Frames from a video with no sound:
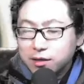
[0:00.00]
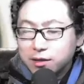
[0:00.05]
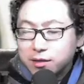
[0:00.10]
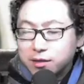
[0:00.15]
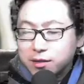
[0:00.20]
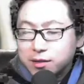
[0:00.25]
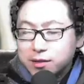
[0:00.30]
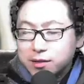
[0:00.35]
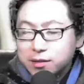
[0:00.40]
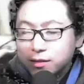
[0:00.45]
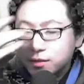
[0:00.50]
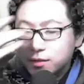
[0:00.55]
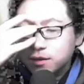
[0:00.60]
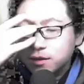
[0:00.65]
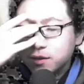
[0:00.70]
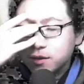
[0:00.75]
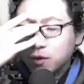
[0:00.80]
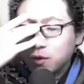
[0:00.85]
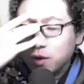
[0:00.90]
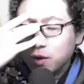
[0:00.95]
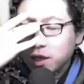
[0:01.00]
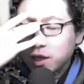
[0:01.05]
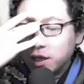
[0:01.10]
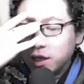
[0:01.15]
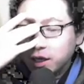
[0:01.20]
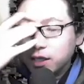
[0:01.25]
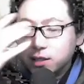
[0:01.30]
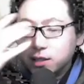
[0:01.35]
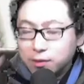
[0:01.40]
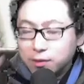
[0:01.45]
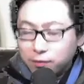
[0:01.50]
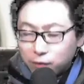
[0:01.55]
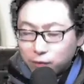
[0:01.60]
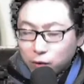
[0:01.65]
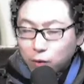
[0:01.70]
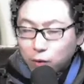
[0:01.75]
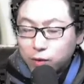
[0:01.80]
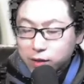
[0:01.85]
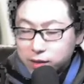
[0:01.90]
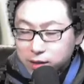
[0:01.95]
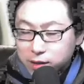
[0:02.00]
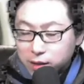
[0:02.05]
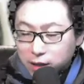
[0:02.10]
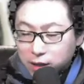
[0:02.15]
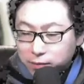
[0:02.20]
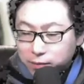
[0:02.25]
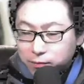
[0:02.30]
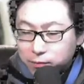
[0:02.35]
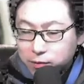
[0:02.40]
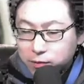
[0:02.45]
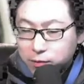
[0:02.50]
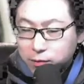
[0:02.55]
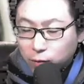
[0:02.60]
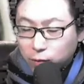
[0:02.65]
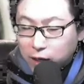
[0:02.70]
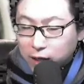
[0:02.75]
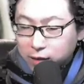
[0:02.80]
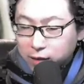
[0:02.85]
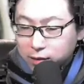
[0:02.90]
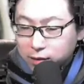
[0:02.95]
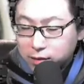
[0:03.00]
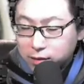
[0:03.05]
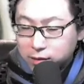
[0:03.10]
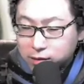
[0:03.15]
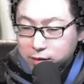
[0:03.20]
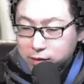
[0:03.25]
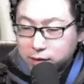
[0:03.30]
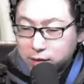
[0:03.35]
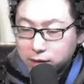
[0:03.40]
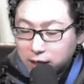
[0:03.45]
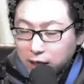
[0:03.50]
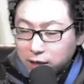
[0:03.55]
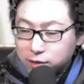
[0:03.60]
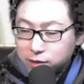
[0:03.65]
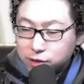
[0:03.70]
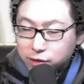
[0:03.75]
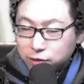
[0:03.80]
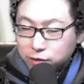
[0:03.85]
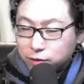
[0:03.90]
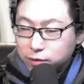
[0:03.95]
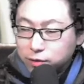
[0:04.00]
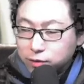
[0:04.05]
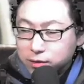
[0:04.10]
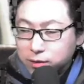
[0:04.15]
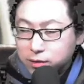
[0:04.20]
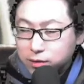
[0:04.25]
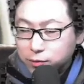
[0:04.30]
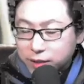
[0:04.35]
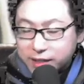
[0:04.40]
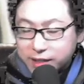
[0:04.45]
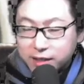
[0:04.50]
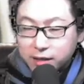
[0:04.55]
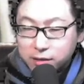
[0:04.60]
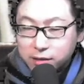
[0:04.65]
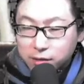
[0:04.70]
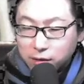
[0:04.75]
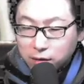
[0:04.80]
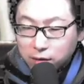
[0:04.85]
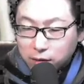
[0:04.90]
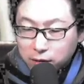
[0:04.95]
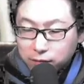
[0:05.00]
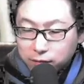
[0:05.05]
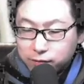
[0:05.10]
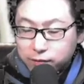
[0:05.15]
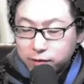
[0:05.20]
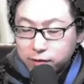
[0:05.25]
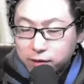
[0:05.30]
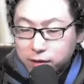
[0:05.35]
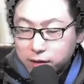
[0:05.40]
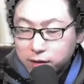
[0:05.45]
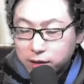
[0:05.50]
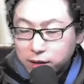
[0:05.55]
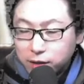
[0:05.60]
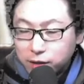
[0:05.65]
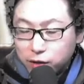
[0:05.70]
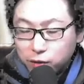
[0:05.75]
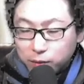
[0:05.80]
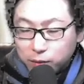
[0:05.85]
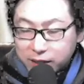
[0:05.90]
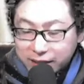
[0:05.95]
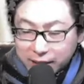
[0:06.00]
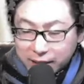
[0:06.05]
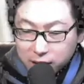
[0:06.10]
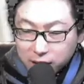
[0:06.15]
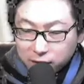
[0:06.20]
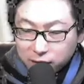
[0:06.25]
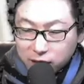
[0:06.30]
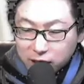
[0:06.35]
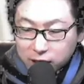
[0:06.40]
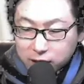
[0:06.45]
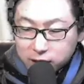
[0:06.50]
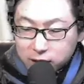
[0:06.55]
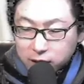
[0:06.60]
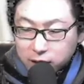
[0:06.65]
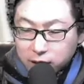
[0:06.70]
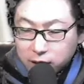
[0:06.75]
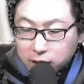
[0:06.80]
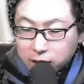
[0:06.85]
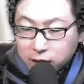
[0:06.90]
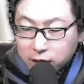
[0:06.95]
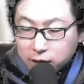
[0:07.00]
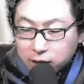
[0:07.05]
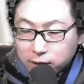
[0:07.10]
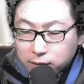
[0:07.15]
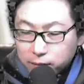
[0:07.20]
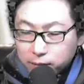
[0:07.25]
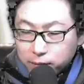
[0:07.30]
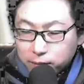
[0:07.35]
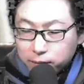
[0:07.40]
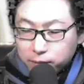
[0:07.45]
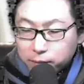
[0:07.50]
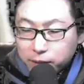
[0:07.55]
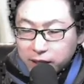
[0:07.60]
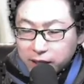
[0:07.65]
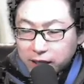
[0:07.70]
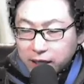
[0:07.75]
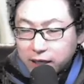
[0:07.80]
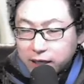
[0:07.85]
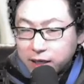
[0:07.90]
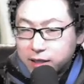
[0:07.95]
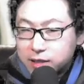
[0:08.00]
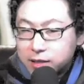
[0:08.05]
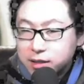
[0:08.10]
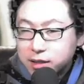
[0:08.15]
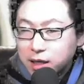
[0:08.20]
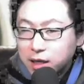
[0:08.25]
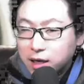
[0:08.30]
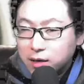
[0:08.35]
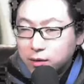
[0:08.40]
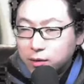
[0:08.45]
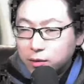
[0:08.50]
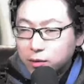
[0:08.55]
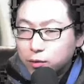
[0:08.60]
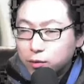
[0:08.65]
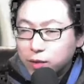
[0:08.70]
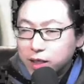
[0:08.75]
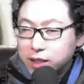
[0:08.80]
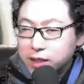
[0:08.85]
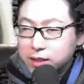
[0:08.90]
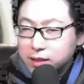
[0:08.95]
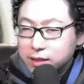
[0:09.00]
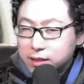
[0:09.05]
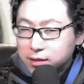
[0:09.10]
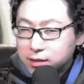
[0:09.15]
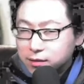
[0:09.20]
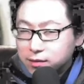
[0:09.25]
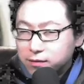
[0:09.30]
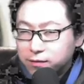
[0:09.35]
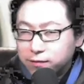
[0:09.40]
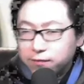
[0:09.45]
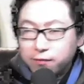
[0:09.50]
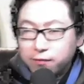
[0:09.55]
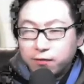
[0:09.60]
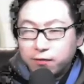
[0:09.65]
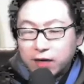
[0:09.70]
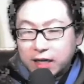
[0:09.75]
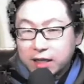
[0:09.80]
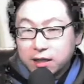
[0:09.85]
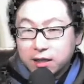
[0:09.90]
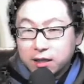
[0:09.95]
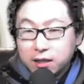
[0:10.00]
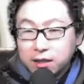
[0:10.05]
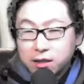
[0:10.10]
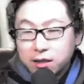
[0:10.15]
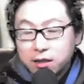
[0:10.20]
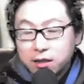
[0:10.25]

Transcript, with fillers: So it is, of course, one cultural result of humans' activities, but it is not always fun.